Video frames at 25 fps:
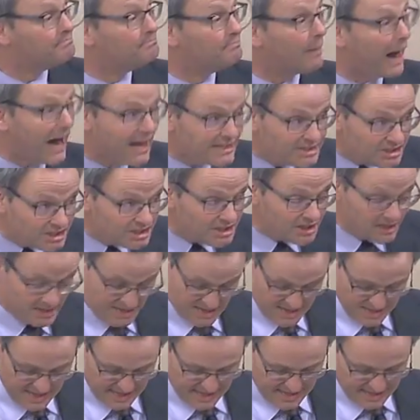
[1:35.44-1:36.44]
but
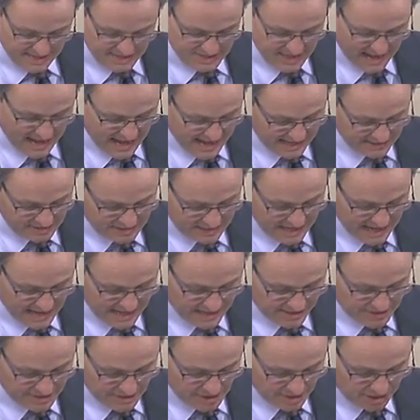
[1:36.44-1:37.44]
it has
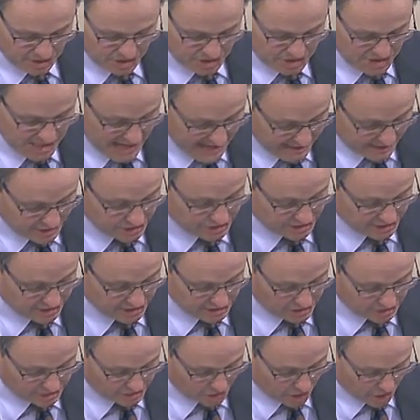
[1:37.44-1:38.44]
had a
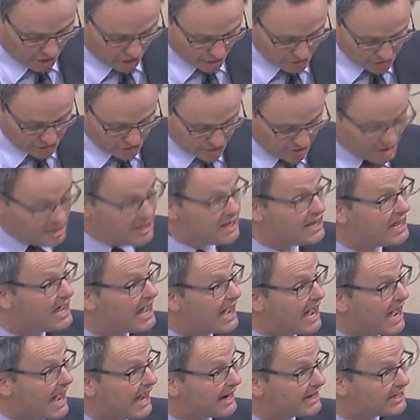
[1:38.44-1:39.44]
challenging start
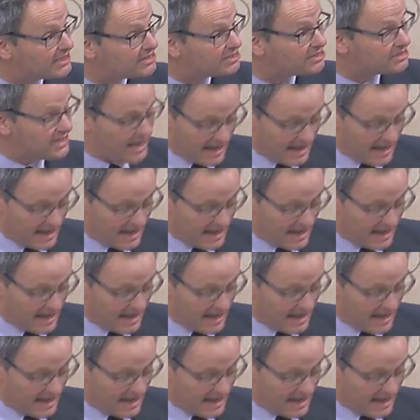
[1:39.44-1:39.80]
and it has